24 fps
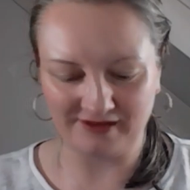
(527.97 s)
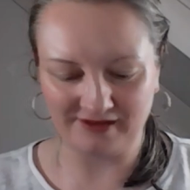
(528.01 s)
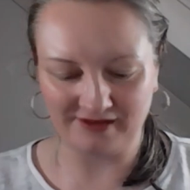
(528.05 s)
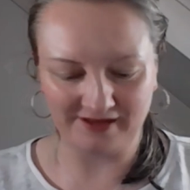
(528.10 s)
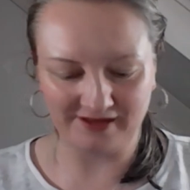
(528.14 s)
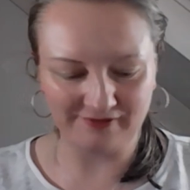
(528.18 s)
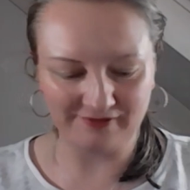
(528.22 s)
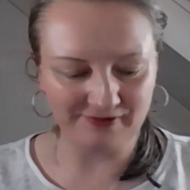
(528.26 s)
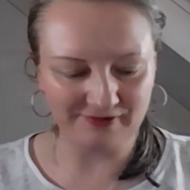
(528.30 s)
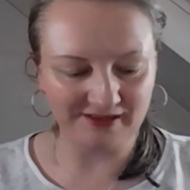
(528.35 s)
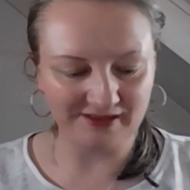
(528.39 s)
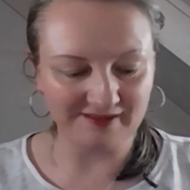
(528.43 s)
I
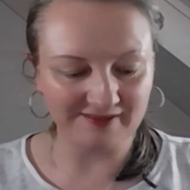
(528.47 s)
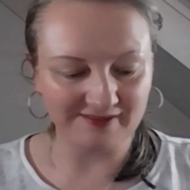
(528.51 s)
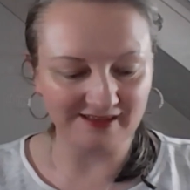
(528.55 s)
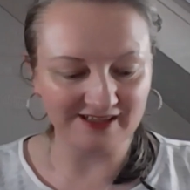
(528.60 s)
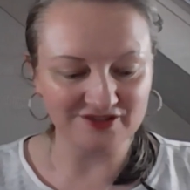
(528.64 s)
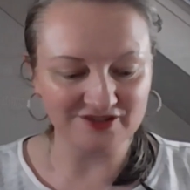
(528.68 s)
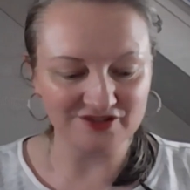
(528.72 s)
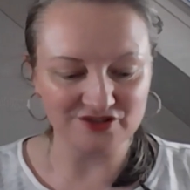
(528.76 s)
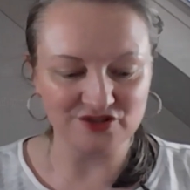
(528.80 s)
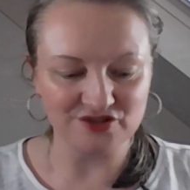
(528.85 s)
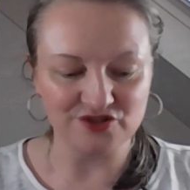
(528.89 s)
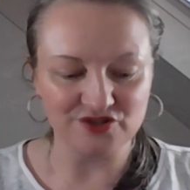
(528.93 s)
think they
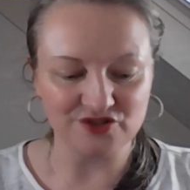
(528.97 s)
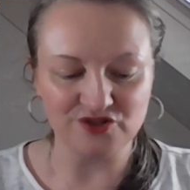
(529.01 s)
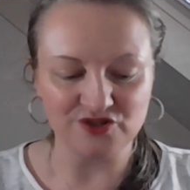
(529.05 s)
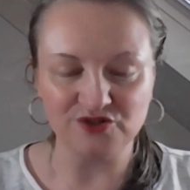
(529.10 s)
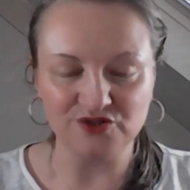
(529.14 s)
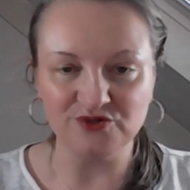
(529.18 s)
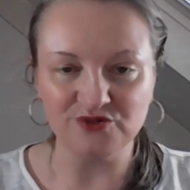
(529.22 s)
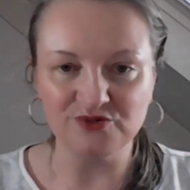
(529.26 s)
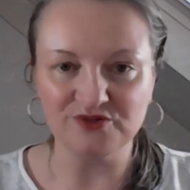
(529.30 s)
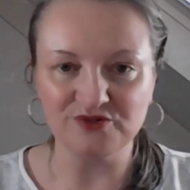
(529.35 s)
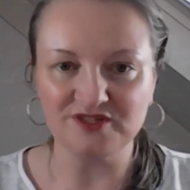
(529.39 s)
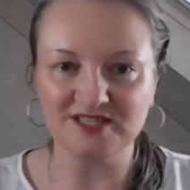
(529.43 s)
just
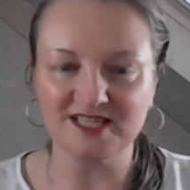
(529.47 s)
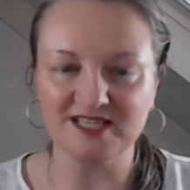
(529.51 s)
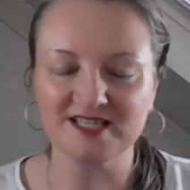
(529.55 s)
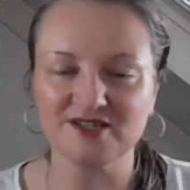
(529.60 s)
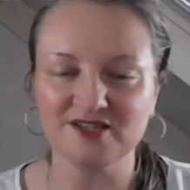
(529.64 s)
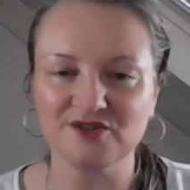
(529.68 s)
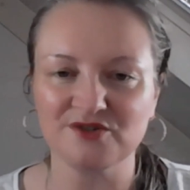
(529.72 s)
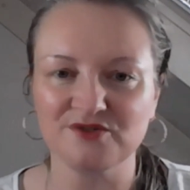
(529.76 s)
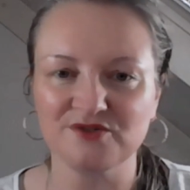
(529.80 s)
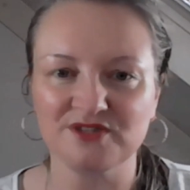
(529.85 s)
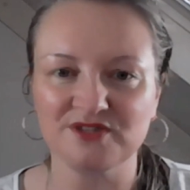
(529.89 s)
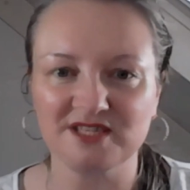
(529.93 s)
use
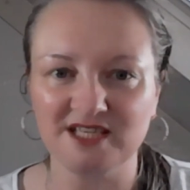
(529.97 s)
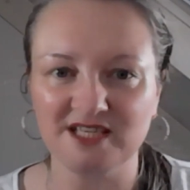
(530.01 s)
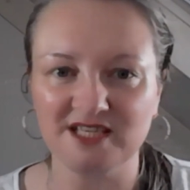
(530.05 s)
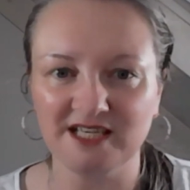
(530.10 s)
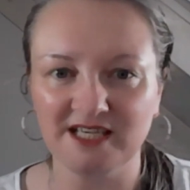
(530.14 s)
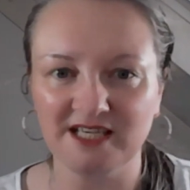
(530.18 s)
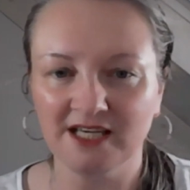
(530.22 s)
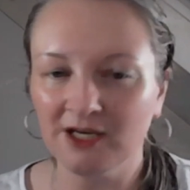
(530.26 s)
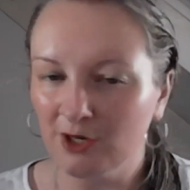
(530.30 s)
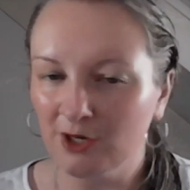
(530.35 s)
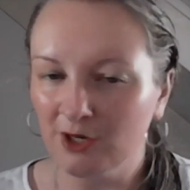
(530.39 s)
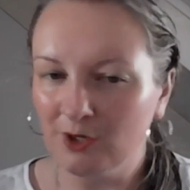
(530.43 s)
this to
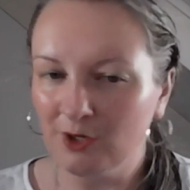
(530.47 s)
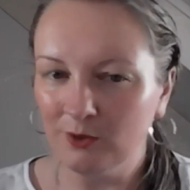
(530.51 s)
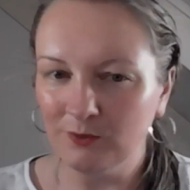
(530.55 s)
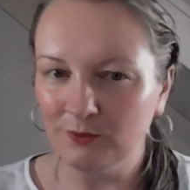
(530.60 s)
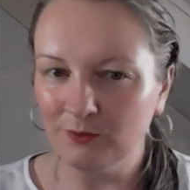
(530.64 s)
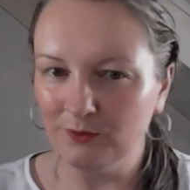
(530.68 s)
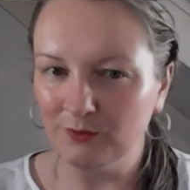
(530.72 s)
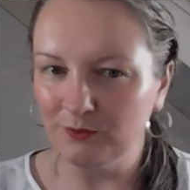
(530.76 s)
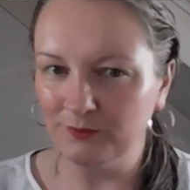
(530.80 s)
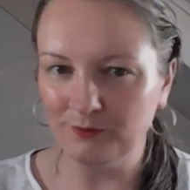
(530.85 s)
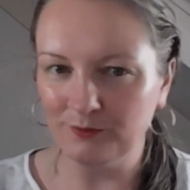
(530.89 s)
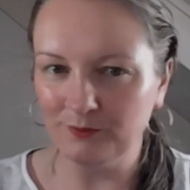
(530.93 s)
see
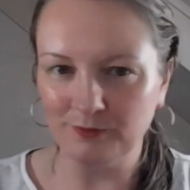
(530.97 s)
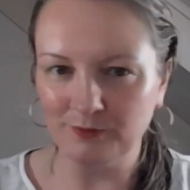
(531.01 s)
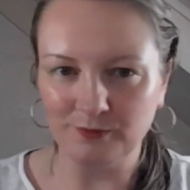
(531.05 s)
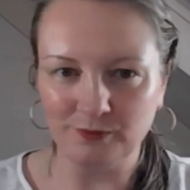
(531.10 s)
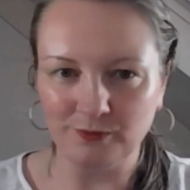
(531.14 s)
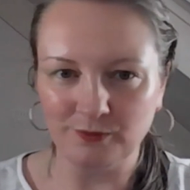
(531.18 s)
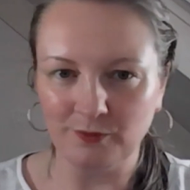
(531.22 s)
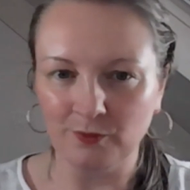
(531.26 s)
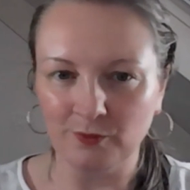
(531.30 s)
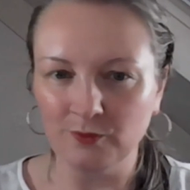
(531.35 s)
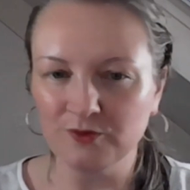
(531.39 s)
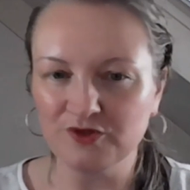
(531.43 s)

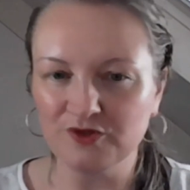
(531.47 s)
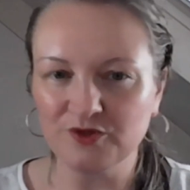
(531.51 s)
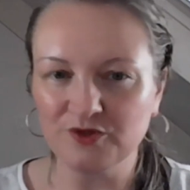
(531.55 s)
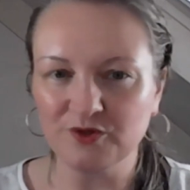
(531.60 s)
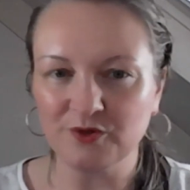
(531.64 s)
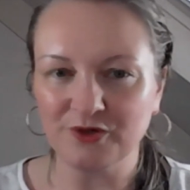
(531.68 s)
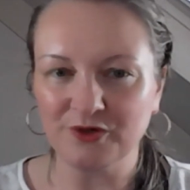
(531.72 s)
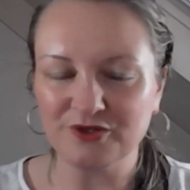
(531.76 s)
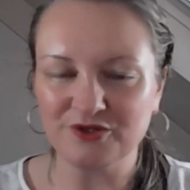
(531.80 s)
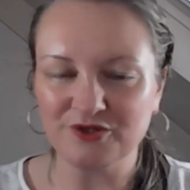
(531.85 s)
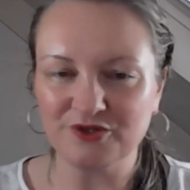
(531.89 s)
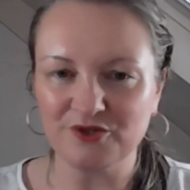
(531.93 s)
who's
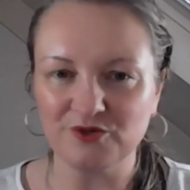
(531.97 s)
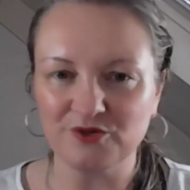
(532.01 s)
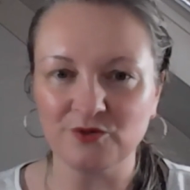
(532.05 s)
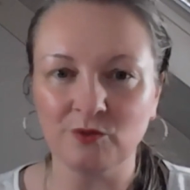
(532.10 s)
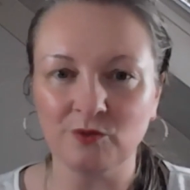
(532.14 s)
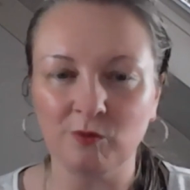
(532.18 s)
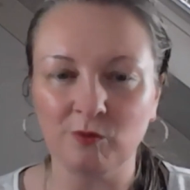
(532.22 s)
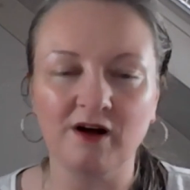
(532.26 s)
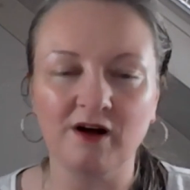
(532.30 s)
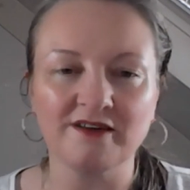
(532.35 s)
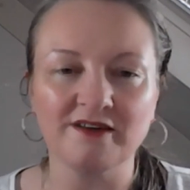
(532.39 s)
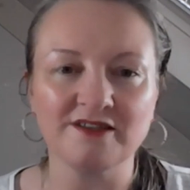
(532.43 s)
going to do
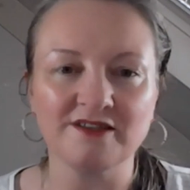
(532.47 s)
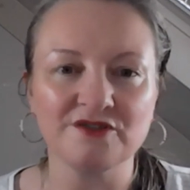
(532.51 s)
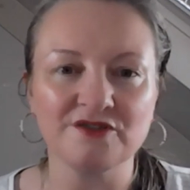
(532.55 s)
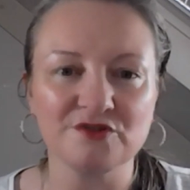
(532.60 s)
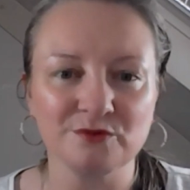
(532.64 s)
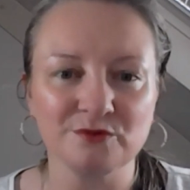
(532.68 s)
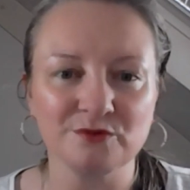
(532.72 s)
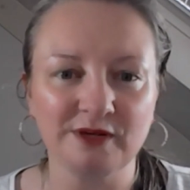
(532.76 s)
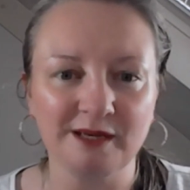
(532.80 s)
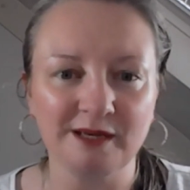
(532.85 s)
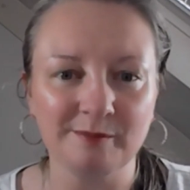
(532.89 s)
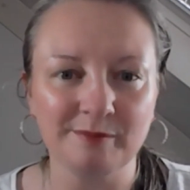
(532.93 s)
what
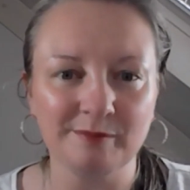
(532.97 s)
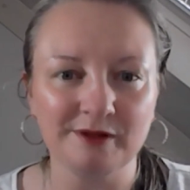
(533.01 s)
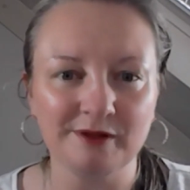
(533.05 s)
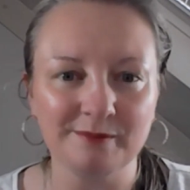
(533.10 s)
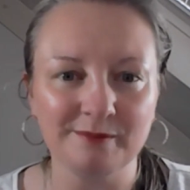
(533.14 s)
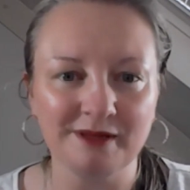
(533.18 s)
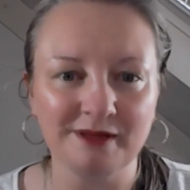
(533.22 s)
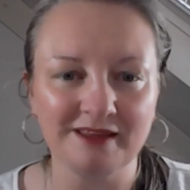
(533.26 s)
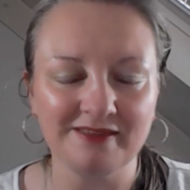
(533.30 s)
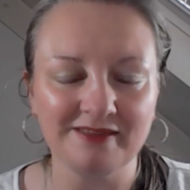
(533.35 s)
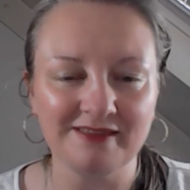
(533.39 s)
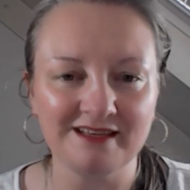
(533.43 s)
to
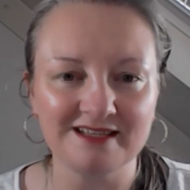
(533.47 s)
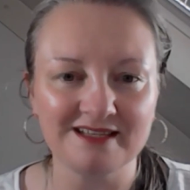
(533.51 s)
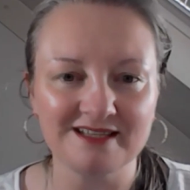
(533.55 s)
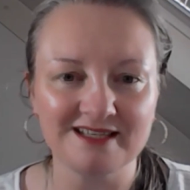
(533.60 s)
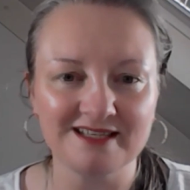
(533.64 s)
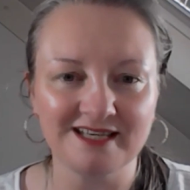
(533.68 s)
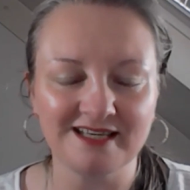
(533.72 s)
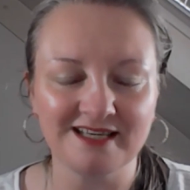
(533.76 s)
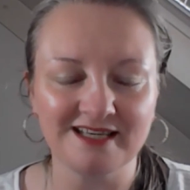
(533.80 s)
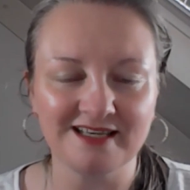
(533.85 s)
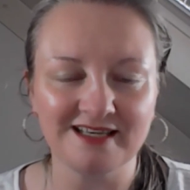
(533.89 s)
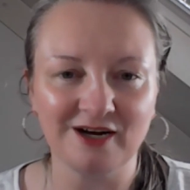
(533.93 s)
implement this,
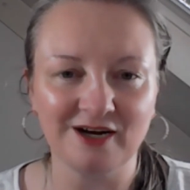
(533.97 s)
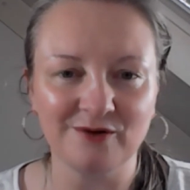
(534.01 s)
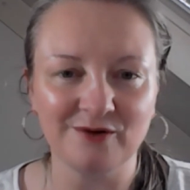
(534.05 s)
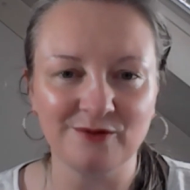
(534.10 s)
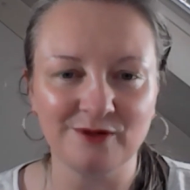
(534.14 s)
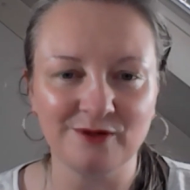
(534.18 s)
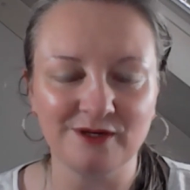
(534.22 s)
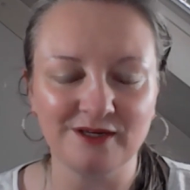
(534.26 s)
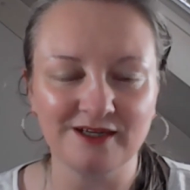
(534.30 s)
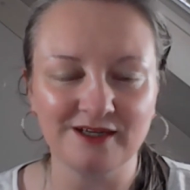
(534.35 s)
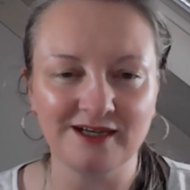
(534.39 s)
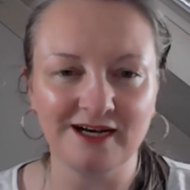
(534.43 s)
and
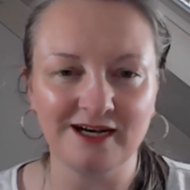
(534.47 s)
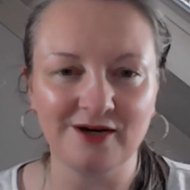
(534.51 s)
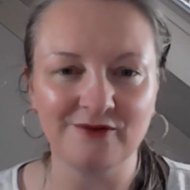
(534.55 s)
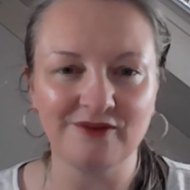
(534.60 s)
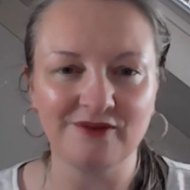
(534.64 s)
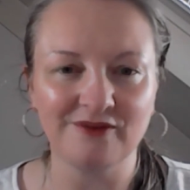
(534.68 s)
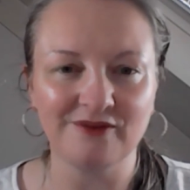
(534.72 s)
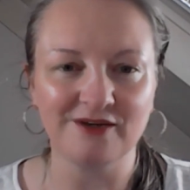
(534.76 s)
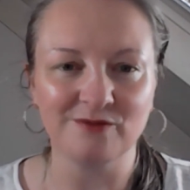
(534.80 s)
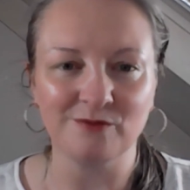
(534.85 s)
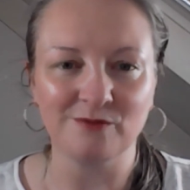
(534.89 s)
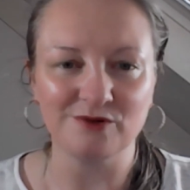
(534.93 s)
how
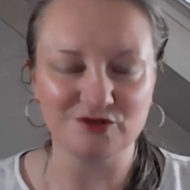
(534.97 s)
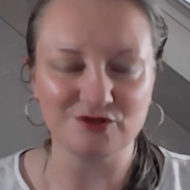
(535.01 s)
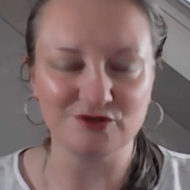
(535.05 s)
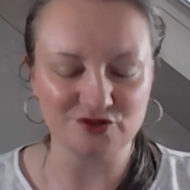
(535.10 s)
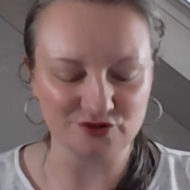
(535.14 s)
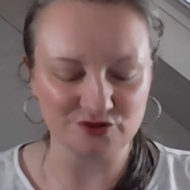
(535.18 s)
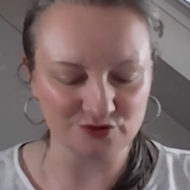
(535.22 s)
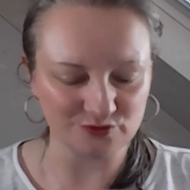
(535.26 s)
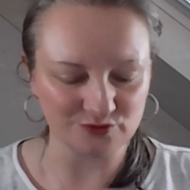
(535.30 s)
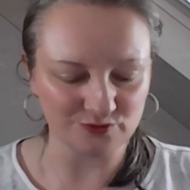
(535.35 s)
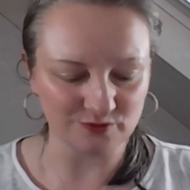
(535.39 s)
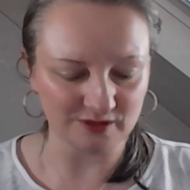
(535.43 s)
they want
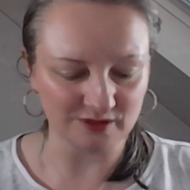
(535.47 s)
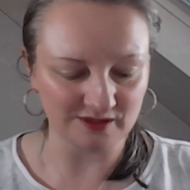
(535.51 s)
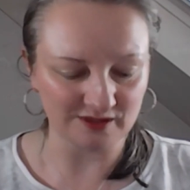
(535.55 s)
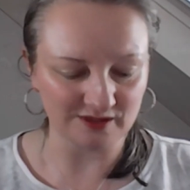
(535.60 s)
to